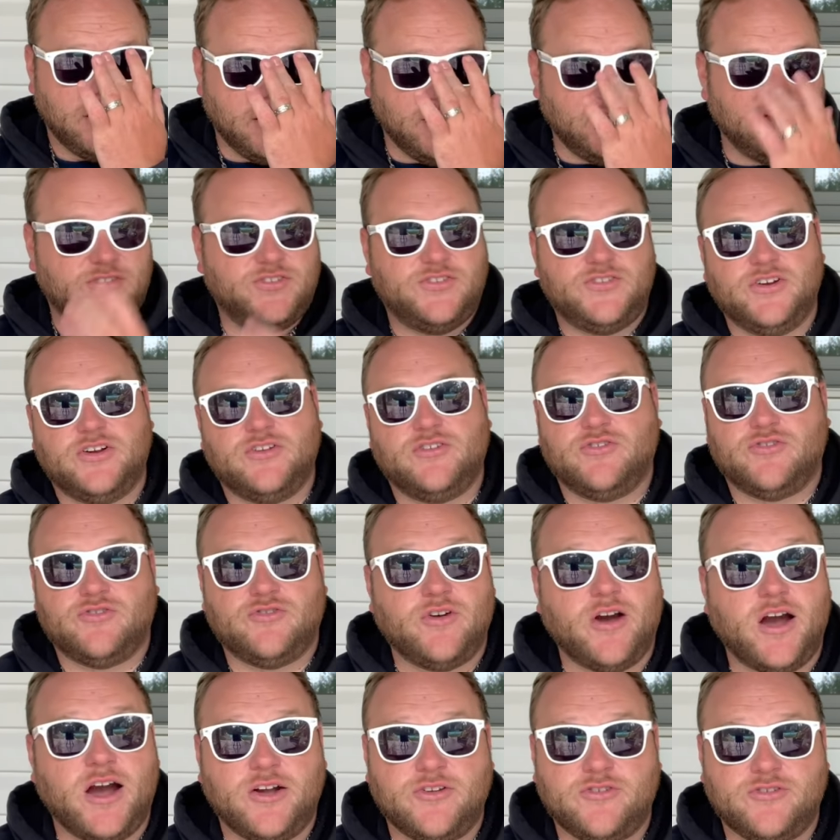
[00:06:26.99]
it's such a
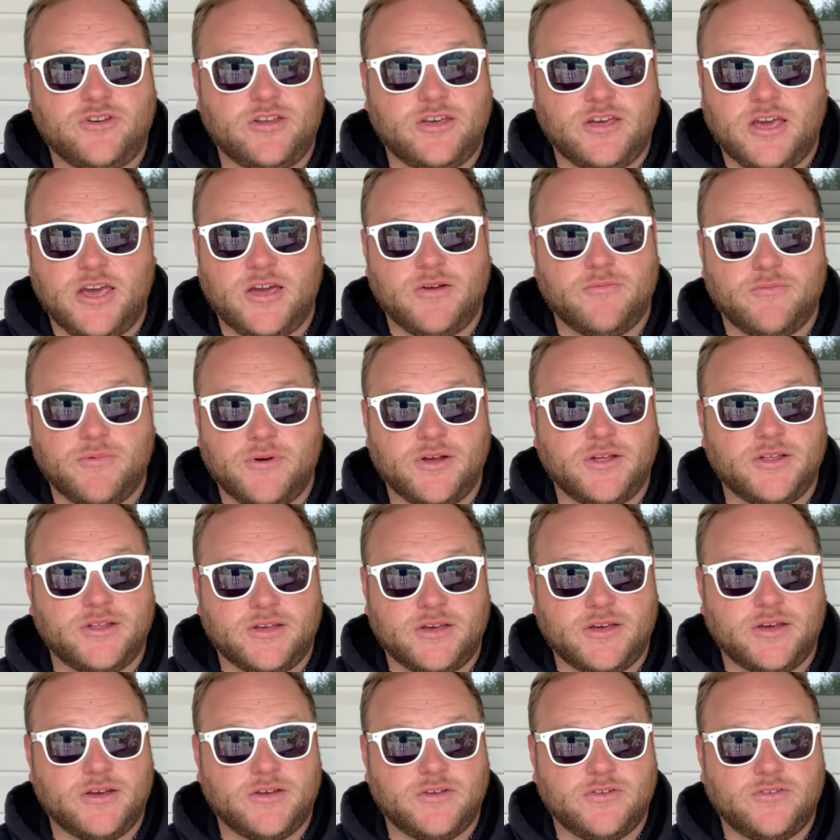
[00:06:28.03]
tragedy. It
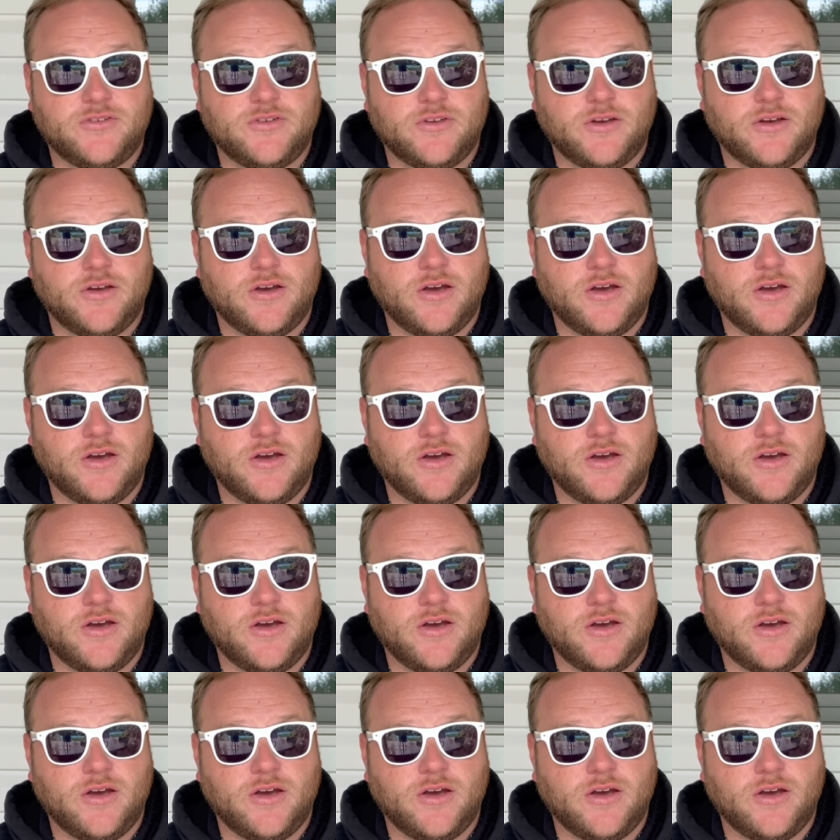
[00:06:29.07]
really is.